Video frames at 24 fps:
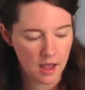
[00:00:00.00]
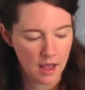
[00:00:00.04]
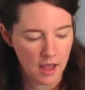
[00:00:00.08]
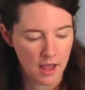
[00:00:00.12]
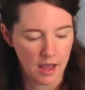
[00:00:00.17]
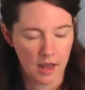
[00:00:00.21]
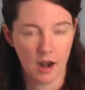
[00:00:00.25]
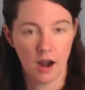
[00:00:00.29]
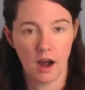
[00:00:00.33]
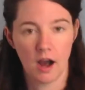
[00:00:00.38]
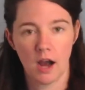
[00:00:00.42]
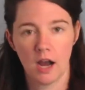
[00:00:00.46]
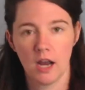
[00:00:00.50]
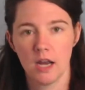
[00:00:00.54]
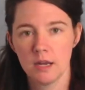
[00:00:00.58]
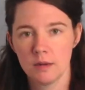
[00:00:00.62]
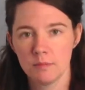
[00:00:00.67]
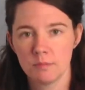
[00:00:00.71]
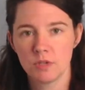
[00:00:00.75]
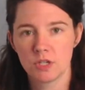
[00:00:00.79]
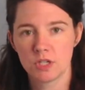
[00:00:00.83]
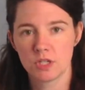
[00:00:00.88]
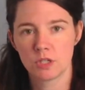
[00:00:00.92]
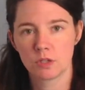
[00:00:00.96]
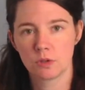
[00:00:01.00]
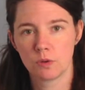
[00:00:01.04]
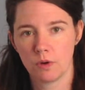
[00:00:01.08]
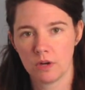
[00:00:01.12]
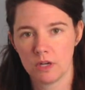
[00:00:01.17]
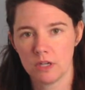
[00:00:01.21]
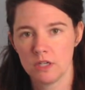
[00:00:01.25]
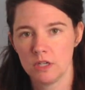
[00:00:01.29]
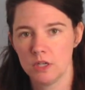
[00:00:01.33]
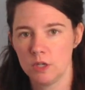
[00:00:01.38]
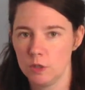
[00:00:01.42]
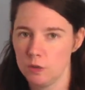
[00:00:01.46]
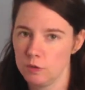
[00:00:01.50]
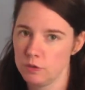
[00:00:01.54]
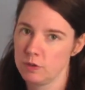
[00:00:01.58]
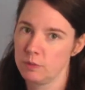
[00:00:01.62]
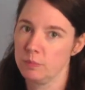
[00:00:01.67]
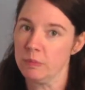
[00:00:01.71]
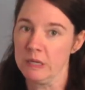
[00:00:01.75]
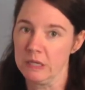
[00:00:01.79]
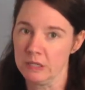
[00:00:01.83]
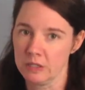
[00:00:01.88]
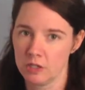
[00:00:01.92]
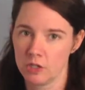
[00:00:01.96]
And I am just going to use a
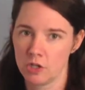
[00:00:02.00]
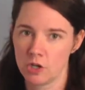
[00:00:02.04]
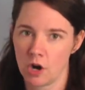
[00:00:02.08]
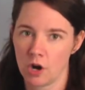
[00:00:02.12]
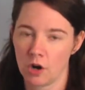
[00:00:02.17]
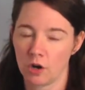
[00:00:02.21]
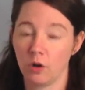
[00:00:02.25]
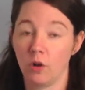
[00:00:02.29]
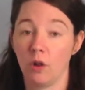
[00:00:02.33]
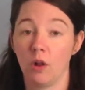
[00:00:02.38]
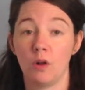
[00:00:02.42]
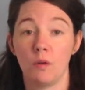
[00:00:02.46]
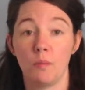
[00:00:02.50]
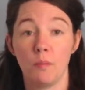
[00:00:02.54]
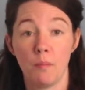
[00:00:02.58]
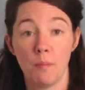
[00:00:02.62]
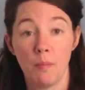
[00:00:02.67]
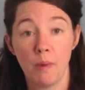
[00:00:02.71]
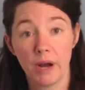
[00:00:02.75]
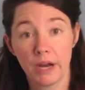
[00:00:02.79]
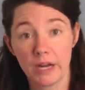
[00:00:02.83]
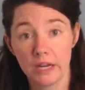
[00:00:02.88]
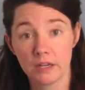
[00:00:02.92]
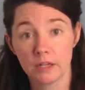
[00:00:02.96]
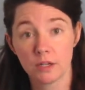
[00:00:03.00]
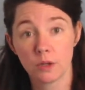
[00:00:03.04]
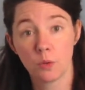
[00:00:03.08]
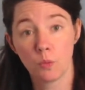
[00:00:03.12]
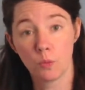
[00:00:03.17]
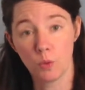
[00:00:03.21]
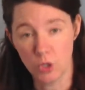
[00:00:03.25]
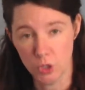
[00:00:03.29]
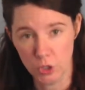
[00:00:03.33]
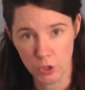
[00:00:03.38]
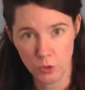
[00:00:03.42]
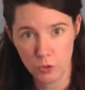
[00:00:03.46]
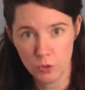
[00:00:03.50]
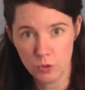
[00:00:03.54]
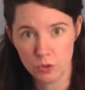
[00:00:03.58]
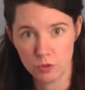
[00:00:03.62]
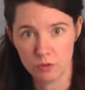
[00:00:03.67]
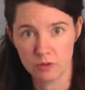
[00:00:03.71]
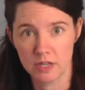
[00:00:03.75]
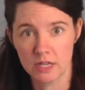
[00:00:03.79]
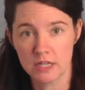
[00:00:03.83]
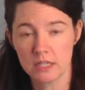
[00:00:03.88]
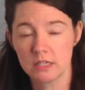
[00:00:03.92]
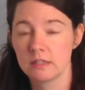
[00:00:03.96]
piece of charcoal. But when you do
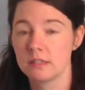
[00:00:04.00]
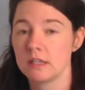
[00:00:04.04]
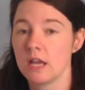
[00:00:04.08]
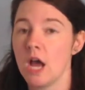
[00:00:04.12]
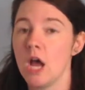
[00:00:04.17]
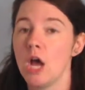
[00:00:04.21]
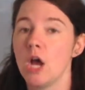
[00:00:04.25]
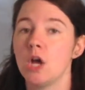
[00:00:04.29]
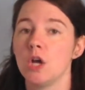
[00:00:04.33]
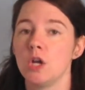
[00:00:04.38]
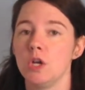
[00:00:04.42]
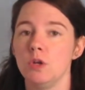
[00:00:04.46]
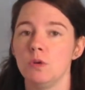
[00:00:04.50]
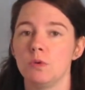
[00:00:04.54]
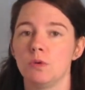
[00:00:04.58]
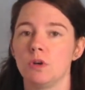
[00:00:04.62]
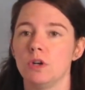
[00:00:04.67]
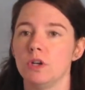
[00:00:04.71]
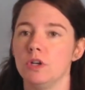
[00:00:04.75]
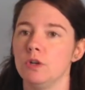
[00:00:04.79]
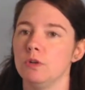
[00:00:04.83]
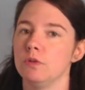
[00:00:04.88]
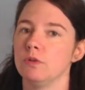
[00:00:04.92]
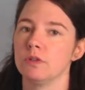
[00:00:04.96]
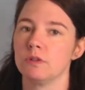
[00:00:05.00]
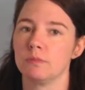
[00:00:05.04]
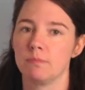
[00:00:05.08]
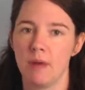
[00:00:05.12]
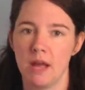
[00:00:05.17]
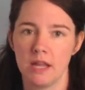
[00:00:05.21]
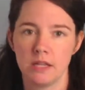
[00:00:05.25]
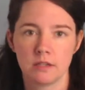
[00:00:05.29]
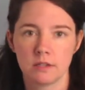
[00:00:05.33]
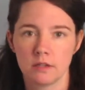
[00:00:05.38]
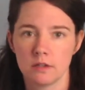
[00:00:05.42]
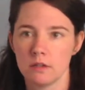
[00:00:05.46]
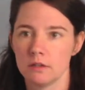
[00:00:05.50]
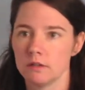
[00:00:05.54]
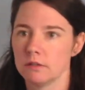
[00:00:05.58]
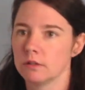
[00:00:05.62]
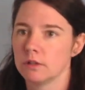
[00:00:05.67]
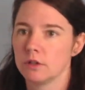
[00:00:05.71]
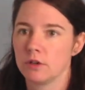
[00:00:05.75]
this, you could use pencil,